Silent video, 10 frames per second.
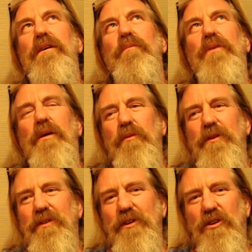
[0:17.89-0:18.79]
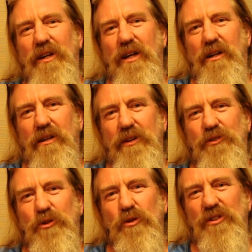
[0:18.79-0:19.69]
probably the year I got out of high
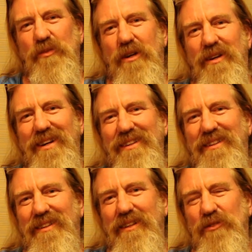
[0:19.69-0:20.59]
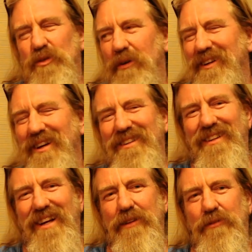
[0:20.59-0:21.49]
school. I was about 18, it was probably
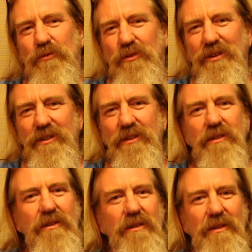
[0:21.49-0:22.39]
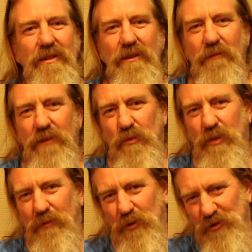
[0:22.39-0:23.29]
1983. Found
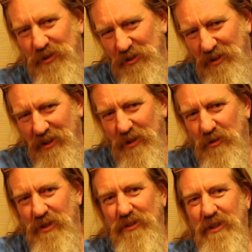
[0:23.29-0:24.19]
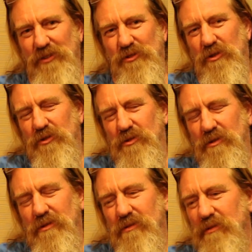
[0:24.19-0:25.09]
my first insulator in the desert
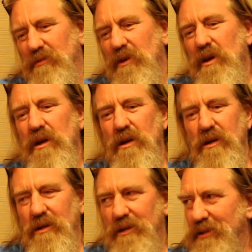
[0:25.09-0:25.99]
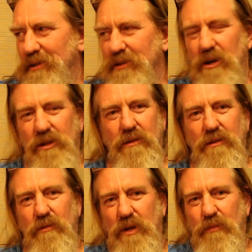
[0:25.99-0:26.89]

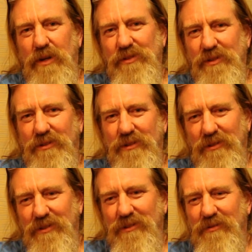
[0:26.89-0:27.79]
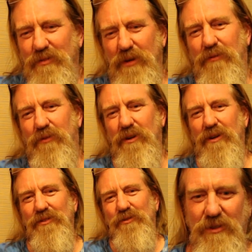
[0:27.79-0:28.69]
on my bicycle with my
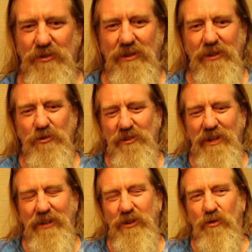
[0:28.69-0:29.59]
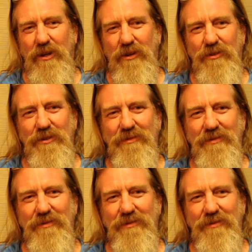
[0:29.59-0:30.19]
friends, insulators laying on the ground,